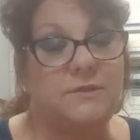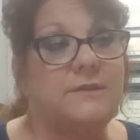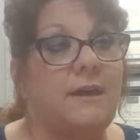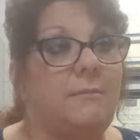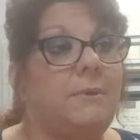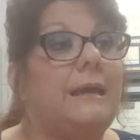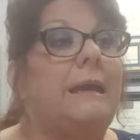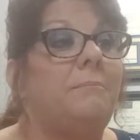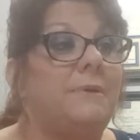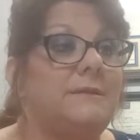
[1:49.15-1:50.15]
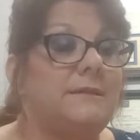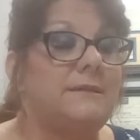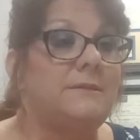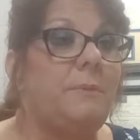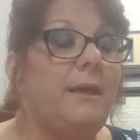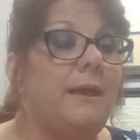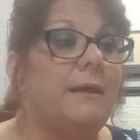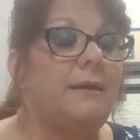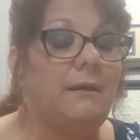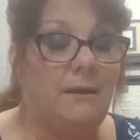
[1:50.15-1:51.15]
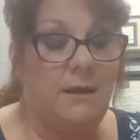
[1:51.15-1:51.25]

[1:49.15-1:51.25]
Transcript: statement and business plan.